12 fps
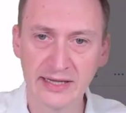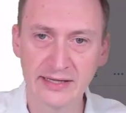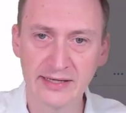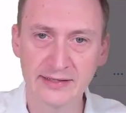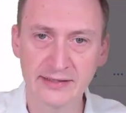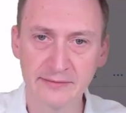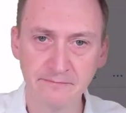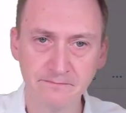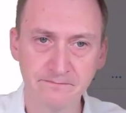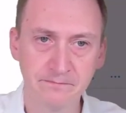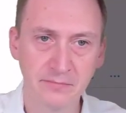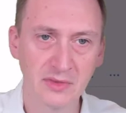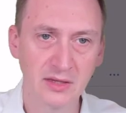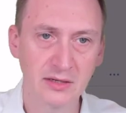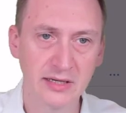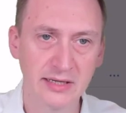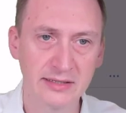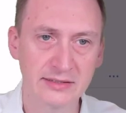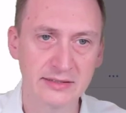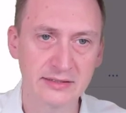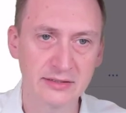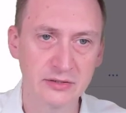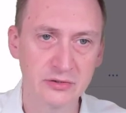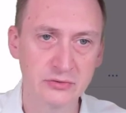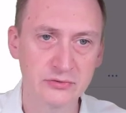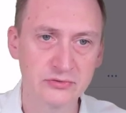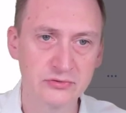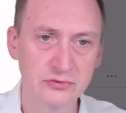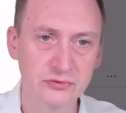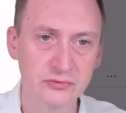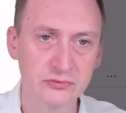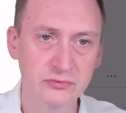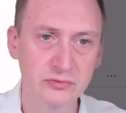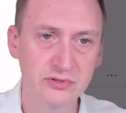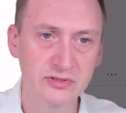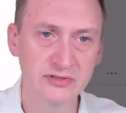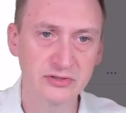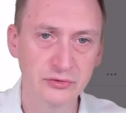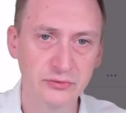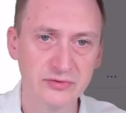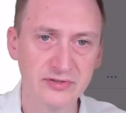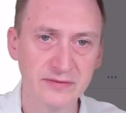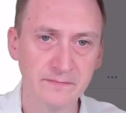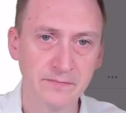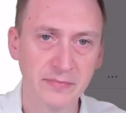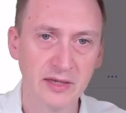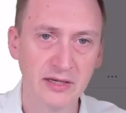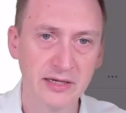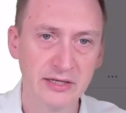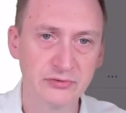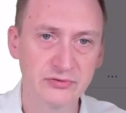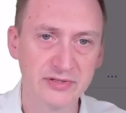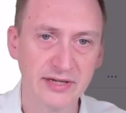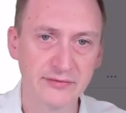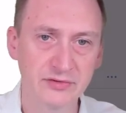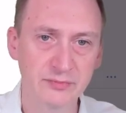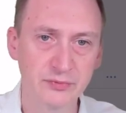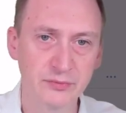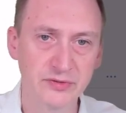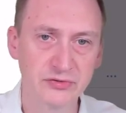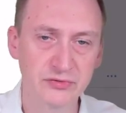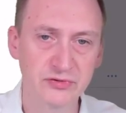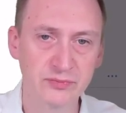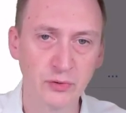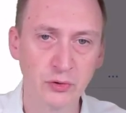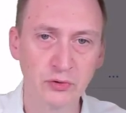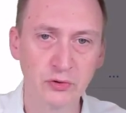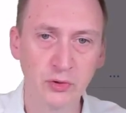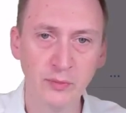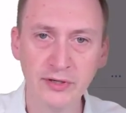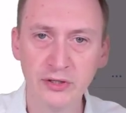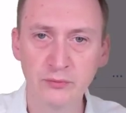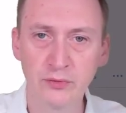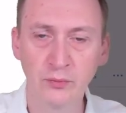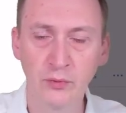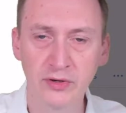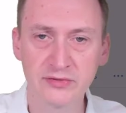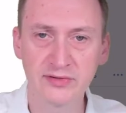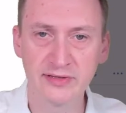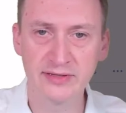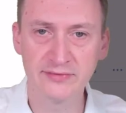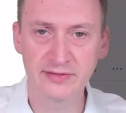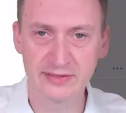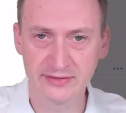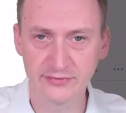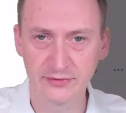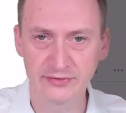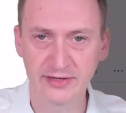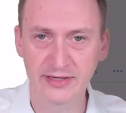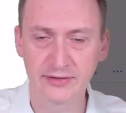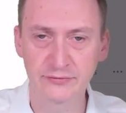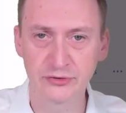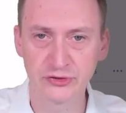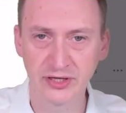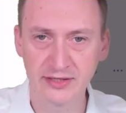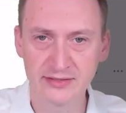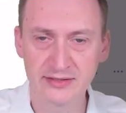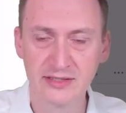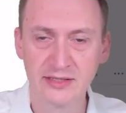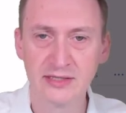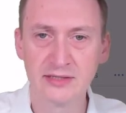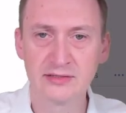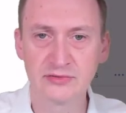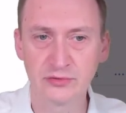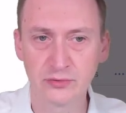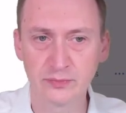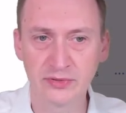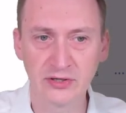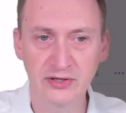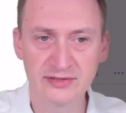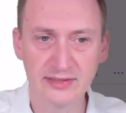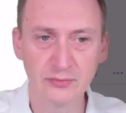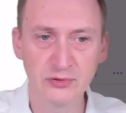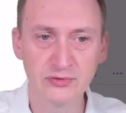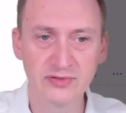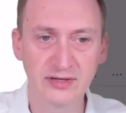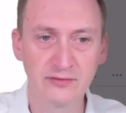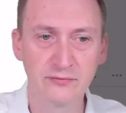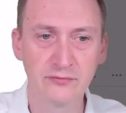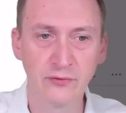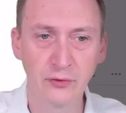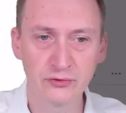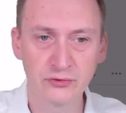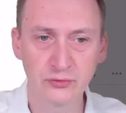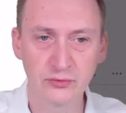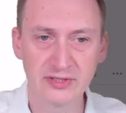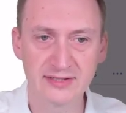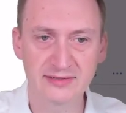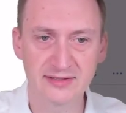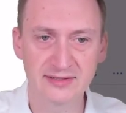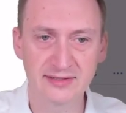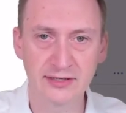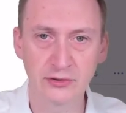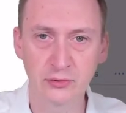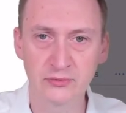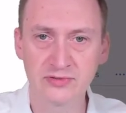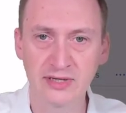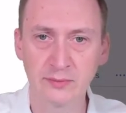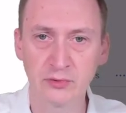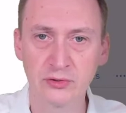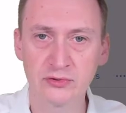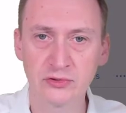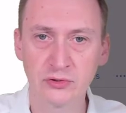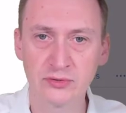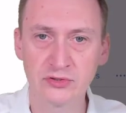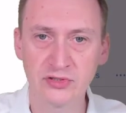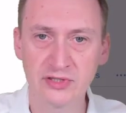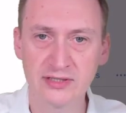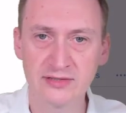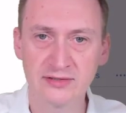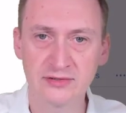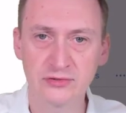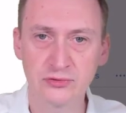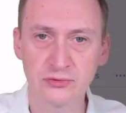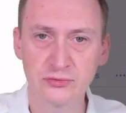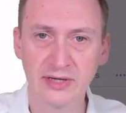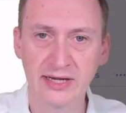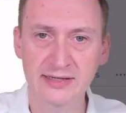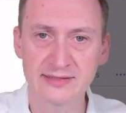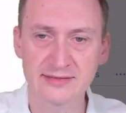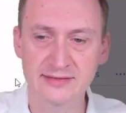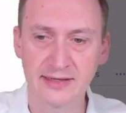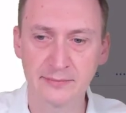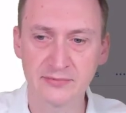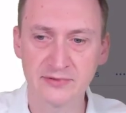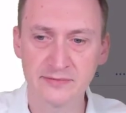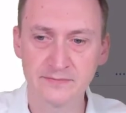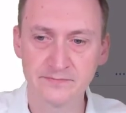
edit them and go to security. And you see you have this promiscuous mode. Normally you would want to leave the default setting of reject. So because I'm using virtual ESXi hosts, I'm going to go and change this to accept.